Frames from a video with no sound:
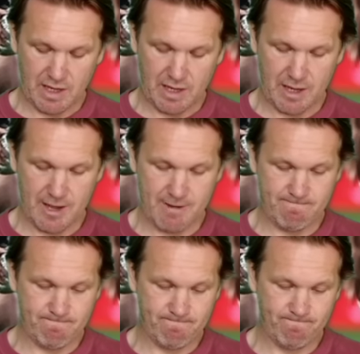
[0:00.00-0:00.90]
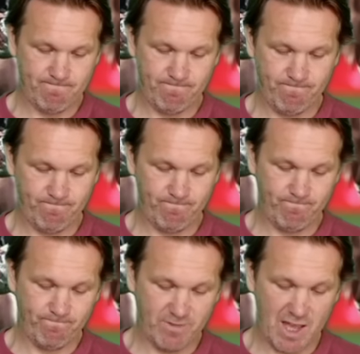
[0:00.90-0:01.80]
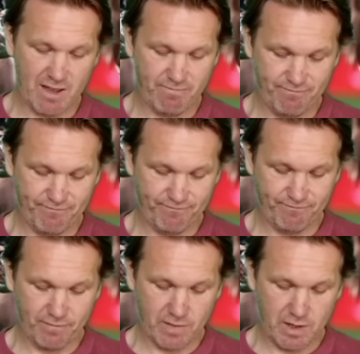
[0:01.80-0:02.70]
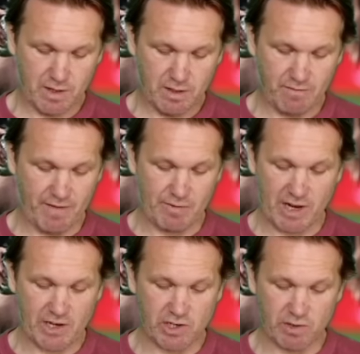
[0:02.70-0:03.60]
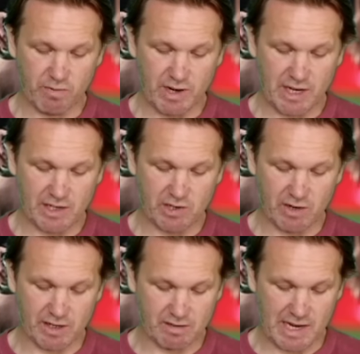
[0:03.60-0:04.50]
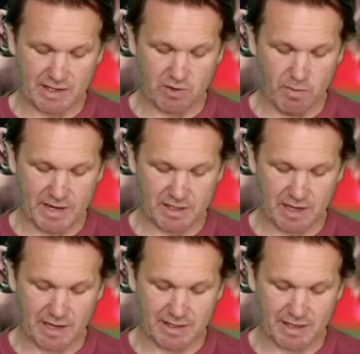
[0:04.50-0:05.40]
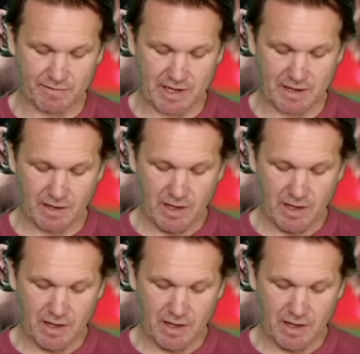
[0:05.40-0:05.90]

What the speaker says: The foundations were really solid. Tactical masterclass, as I've said.